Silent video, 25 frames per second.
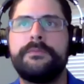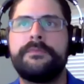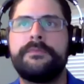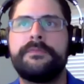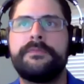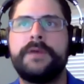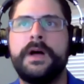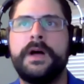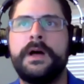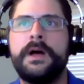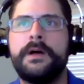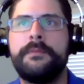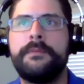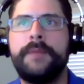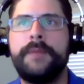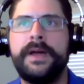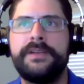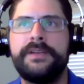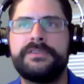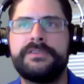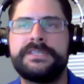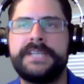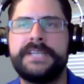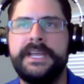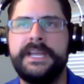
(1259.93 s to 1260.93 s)
my
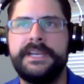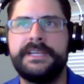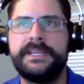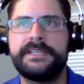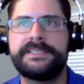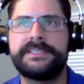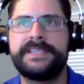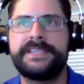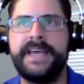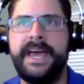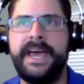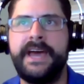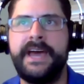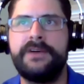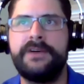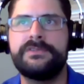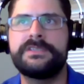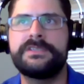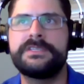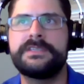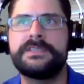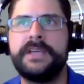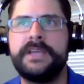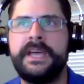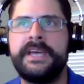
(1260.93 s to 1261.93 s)
understanding is the
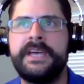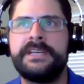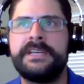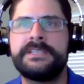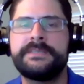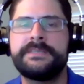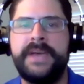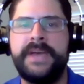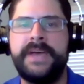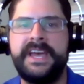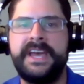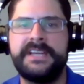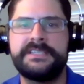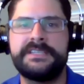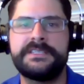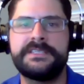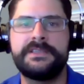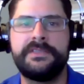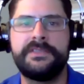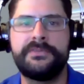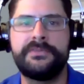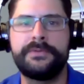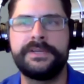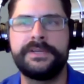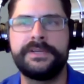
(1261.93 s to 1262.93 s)
House has passed
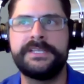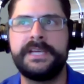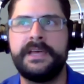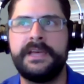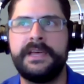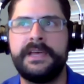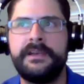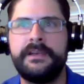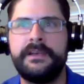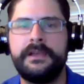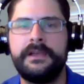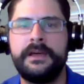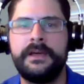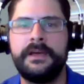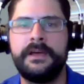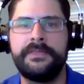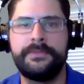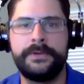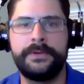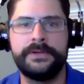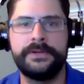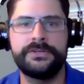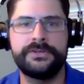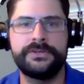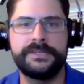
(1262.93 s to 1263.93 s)
the
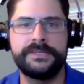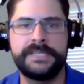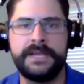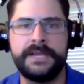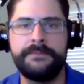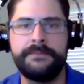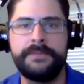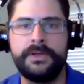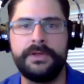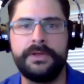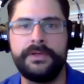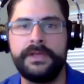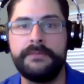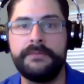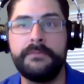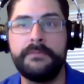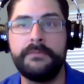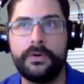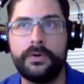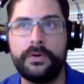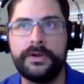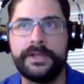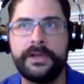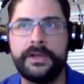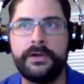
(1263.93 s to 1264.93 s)
310 billion
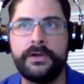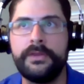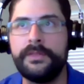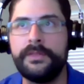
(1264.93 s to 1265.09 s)
more to go to the